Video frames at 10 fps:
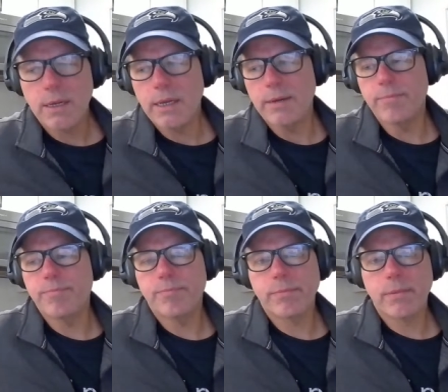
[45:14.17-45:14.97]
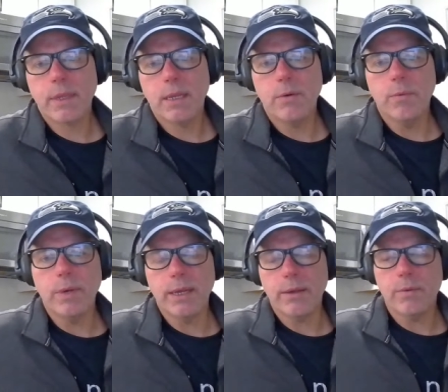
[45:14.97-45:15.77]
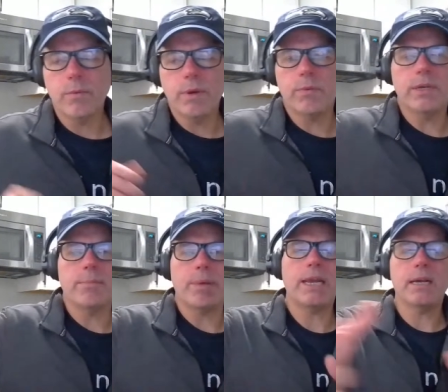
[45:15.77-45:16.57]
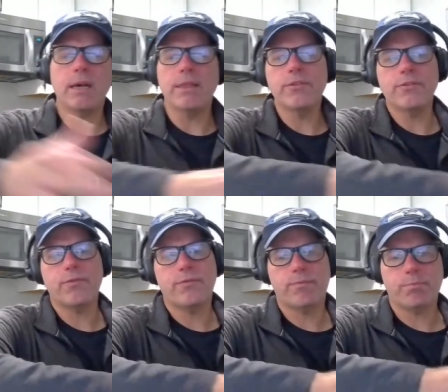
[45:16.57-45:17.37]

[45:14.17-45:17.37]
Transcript: and we were depending on this